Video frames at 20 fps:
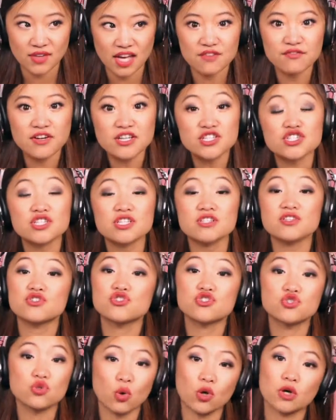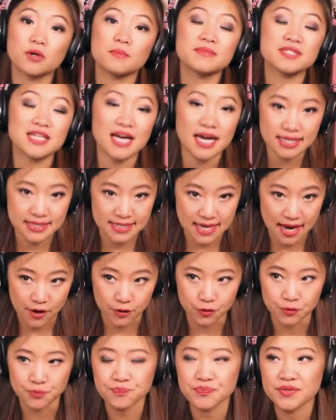Eventually, the storm died
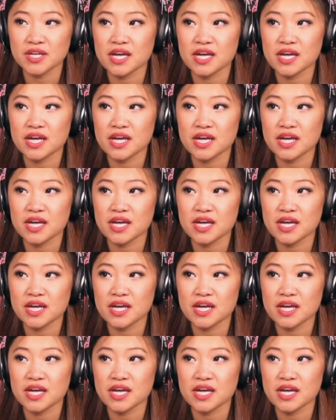down,